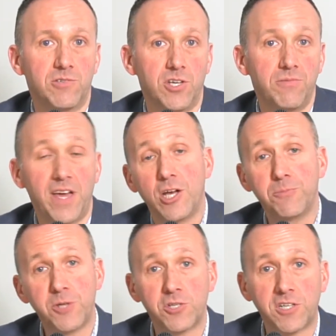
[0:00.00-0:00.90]
So that
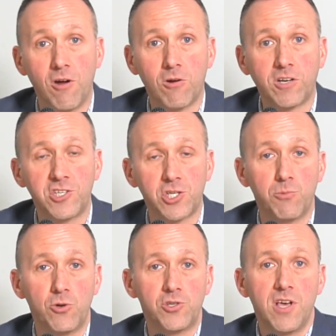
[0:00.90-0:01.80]
helps our
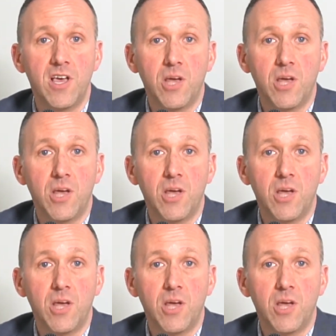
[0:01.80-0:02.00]
customers